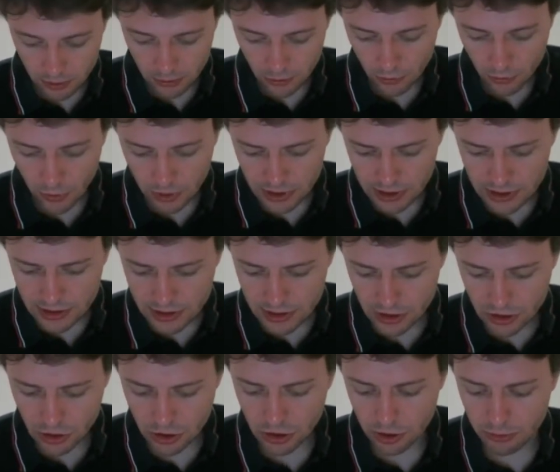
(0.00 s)
What
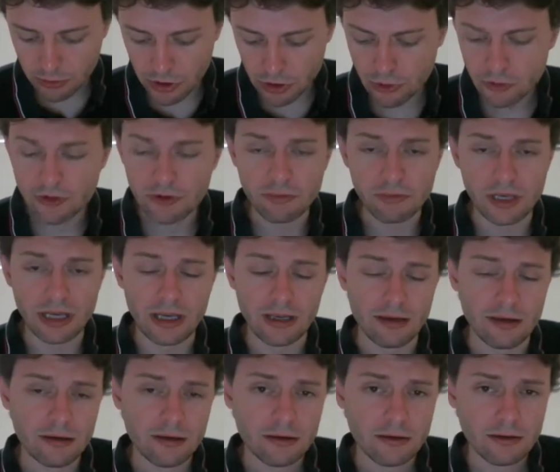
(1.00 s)
does commute
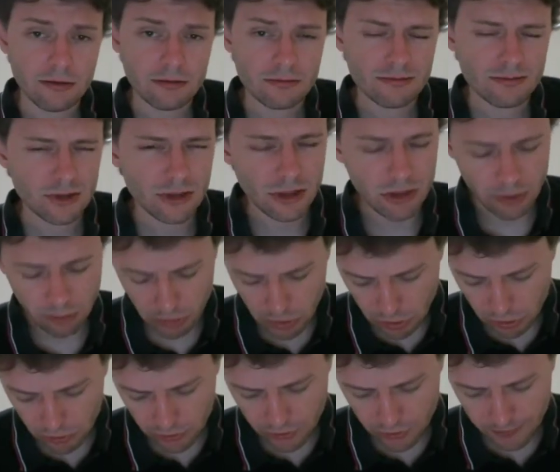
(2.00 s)
mean?
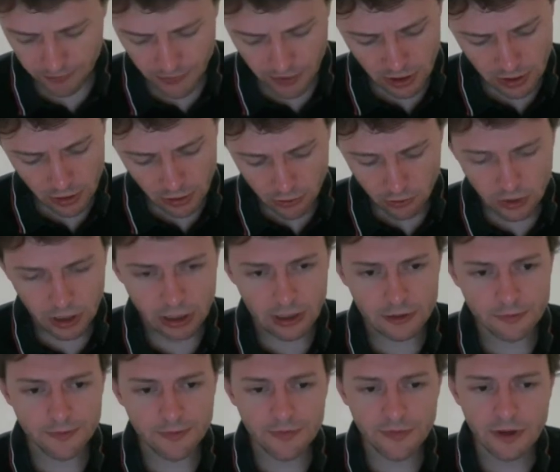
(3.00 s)
Commute?
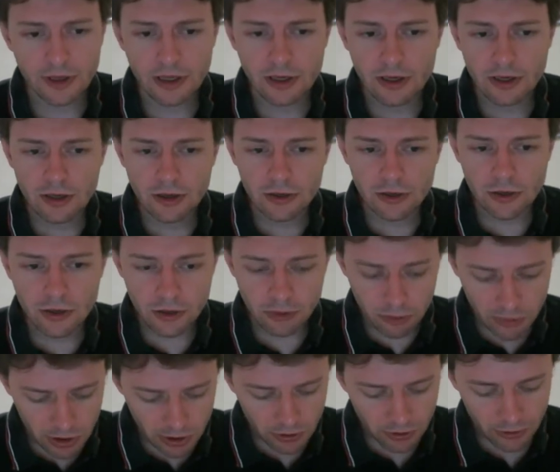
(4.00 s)
Well,
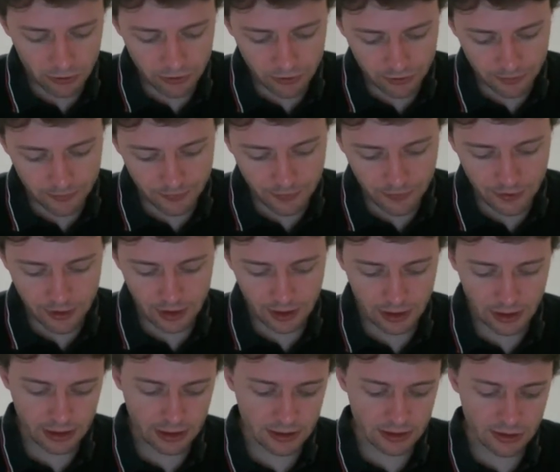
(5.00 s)
commute
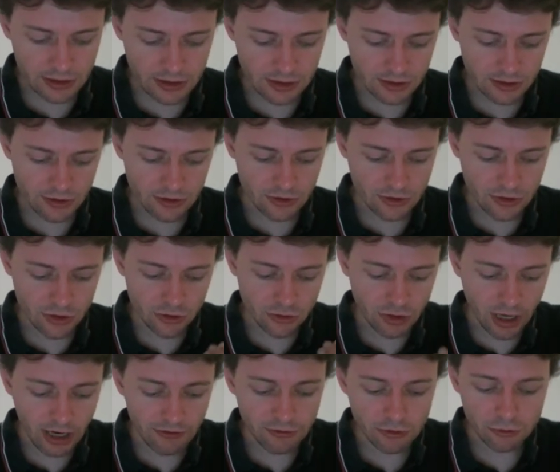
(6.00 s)
is to
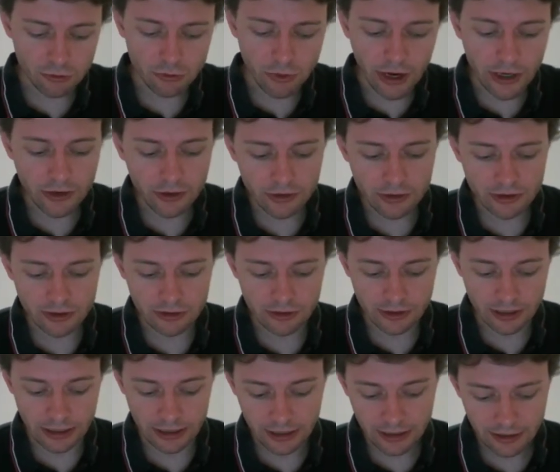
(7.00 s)
travel
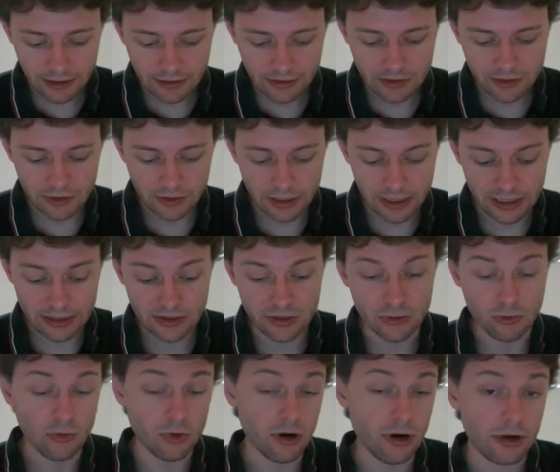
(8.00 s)
regularly to get
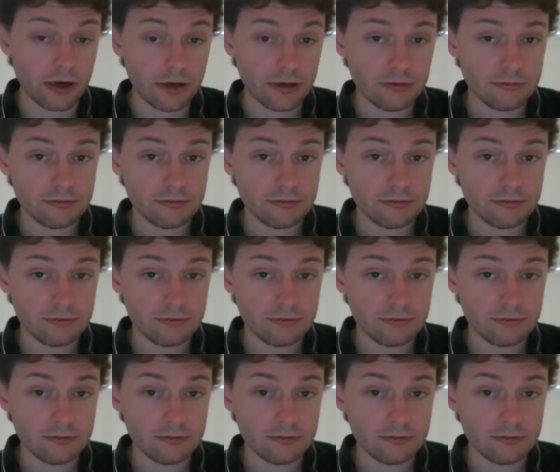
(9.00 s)
to work.